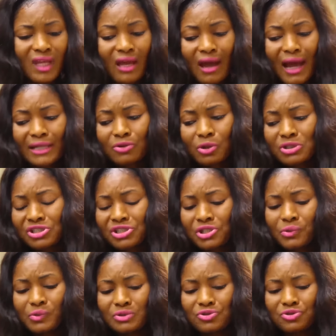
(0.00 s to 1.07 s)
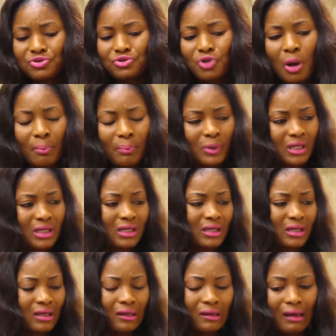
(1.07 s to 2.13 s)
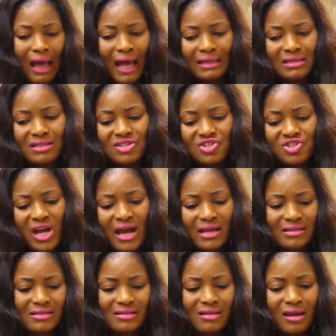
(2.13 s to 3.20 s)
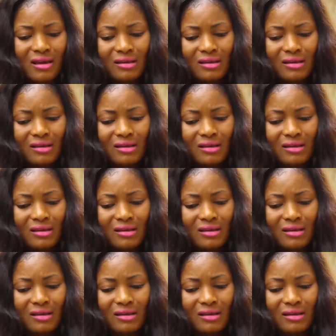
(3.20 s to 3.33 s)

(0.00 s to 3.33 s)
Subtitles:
I thought she would jump at this chance